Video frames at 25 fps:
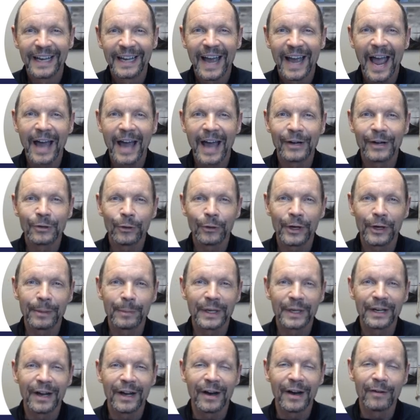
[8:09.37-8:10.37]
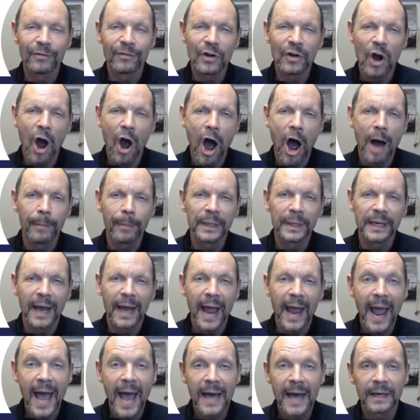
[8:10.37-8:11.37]
and treatment of common
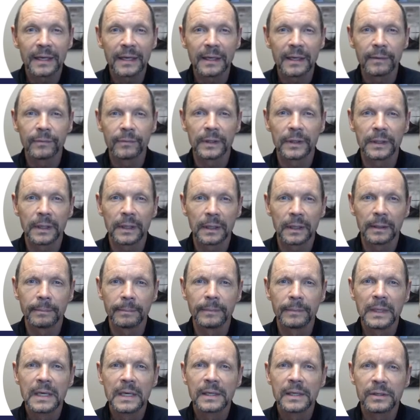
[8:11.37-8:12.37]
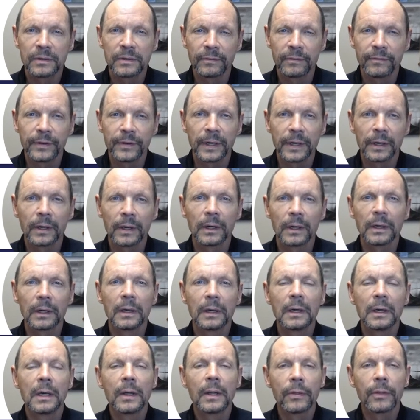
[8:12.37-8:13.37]
and even um, severe
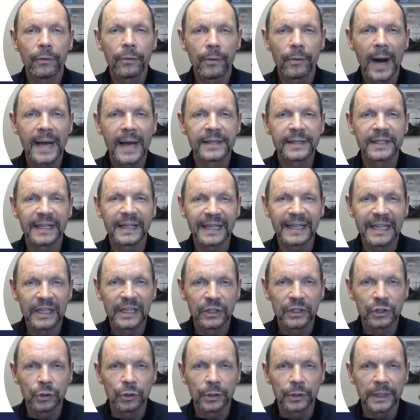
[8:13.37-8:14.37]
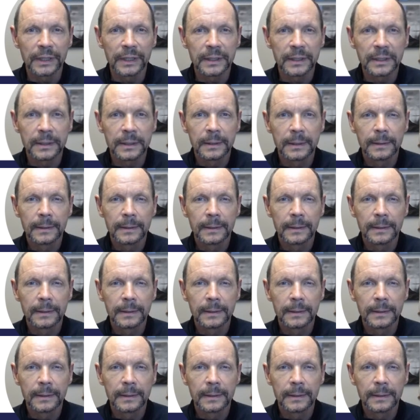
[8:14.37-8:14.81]
thoracic injuries.